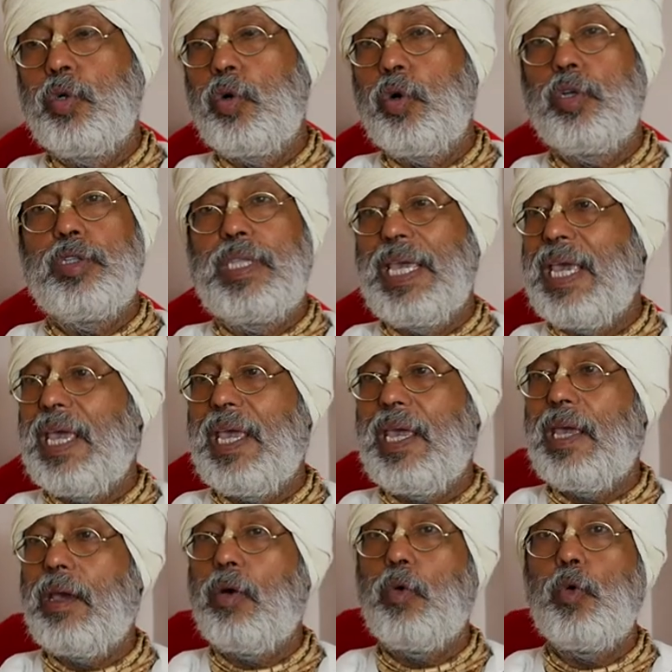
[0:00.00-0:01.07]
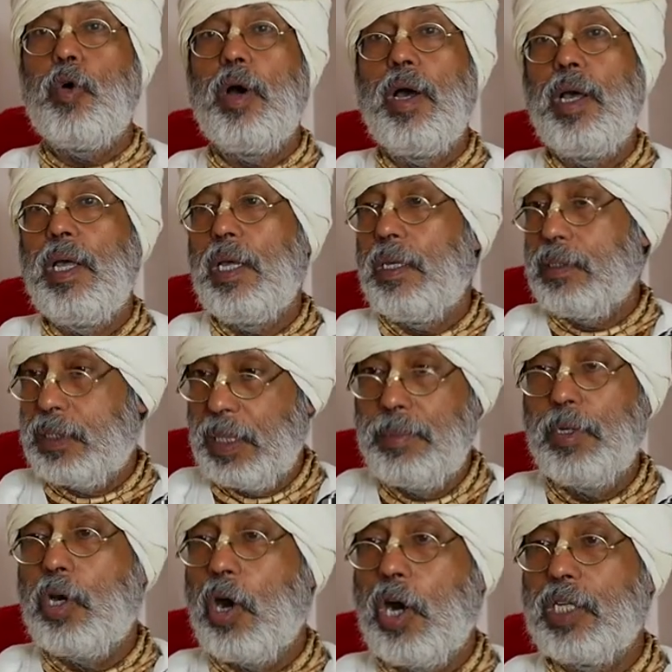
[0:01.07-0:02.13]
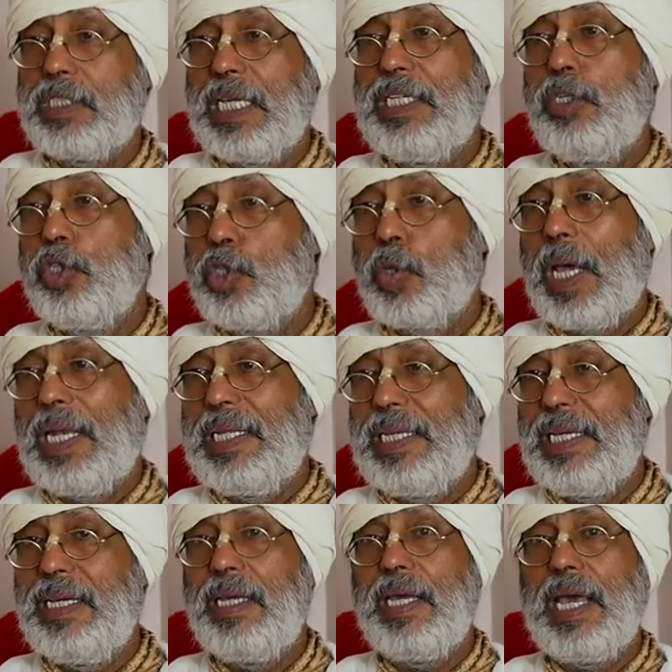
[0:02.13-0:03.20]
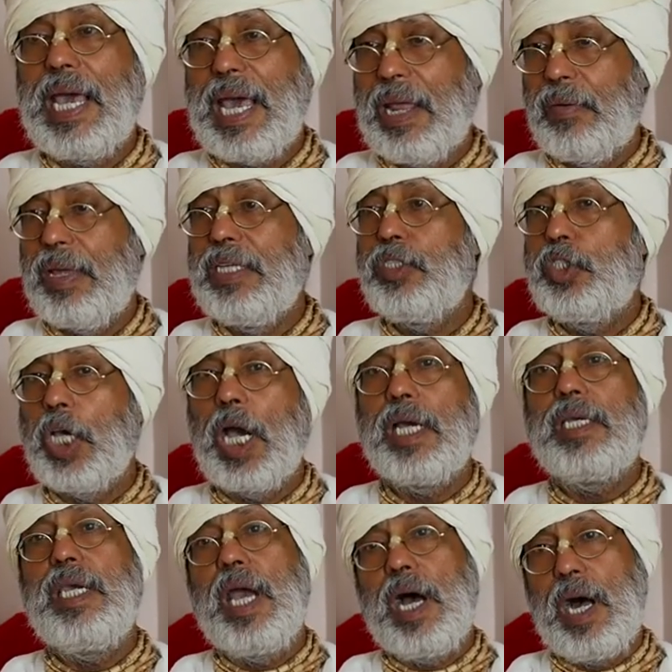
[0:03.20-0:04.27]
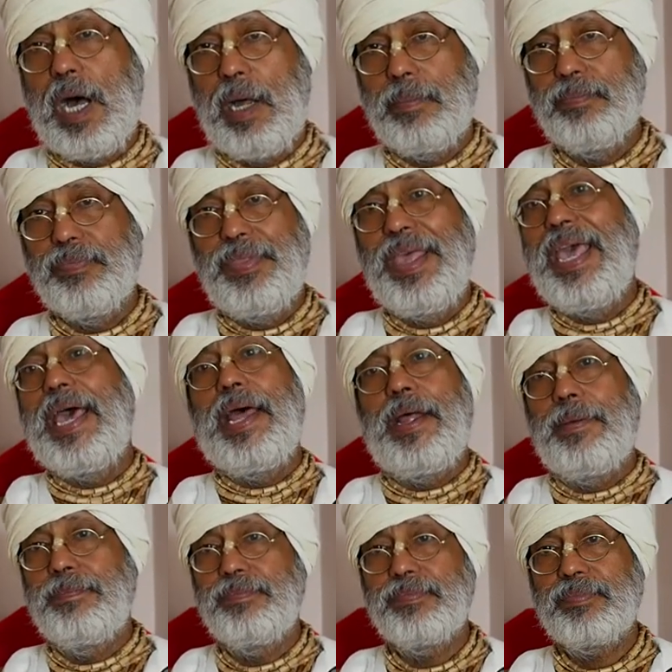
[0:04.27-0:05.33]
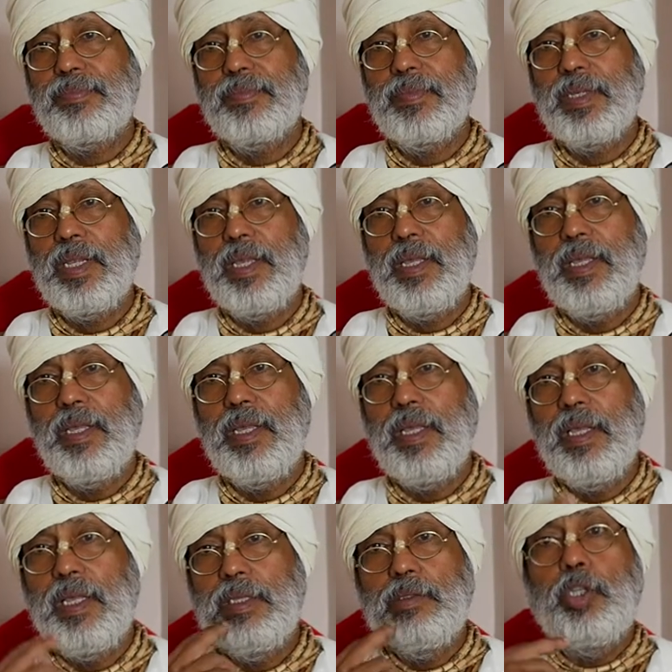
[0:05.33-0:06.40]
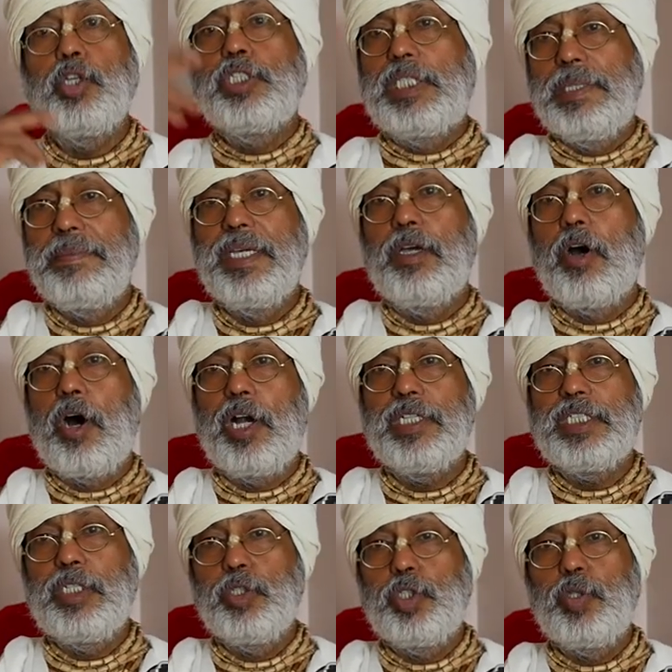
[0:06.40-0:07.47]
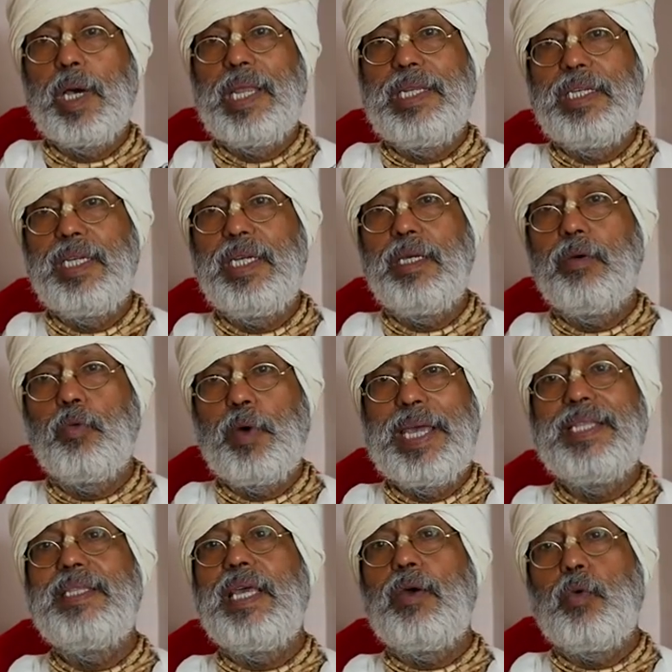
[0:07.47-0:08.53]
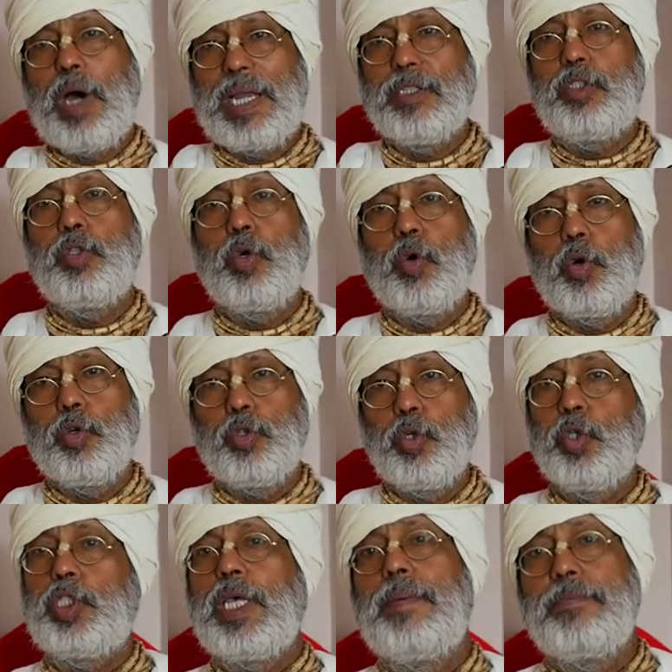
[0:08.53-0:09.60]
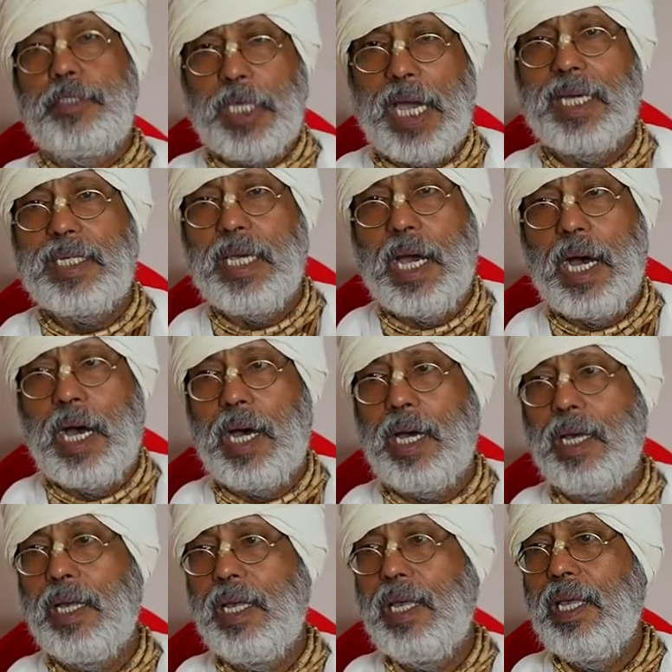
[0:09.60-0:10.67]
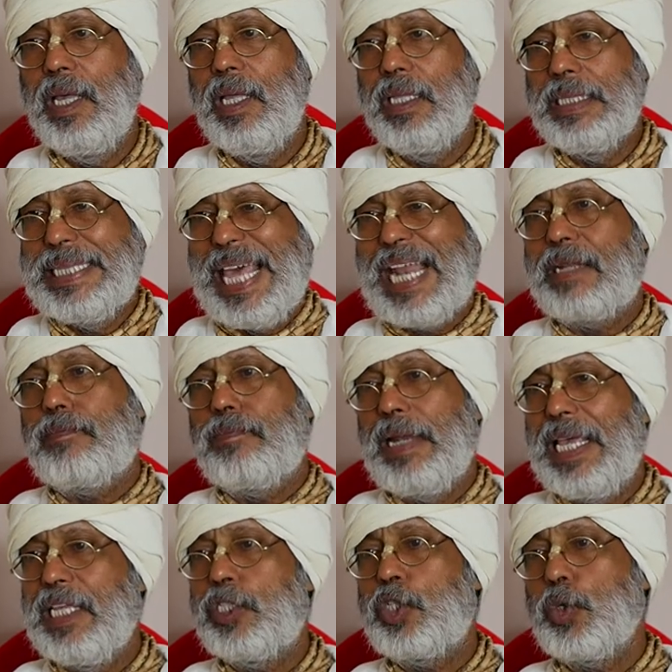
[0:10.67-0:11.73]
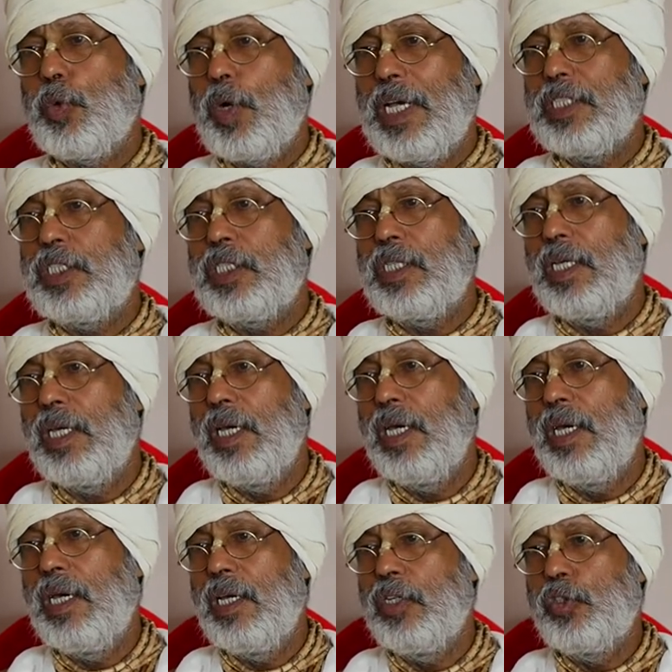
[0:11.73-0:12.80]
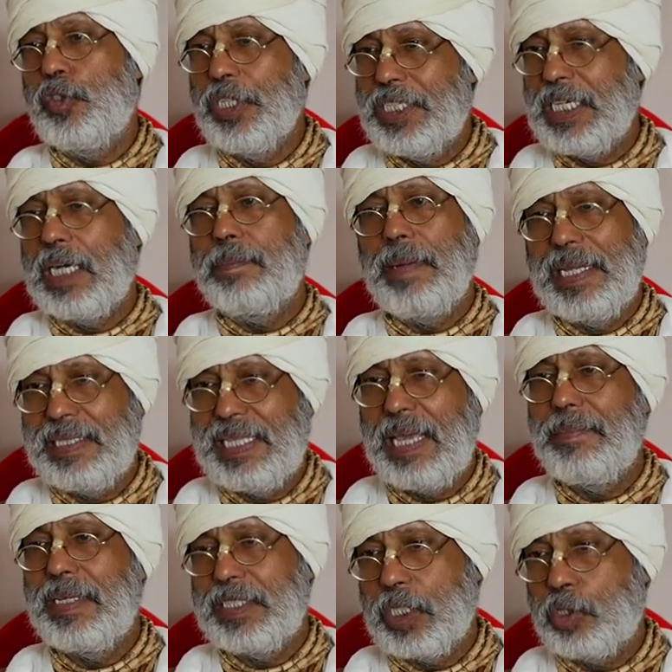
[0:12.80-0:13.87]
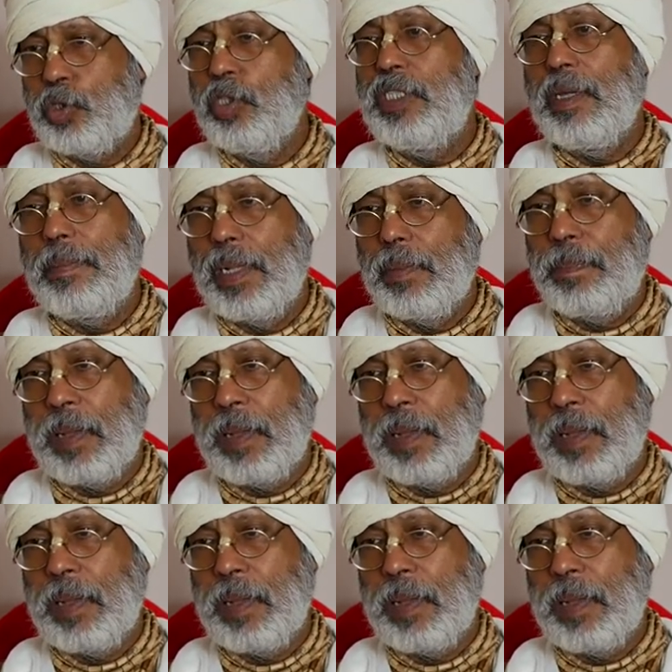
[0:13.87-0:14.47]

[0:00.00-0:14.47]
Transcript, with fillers: to, they, demigods, they usually arrange jagya there. Those demigods usually, when they want to do some jagya, that place was treated by them as a suitable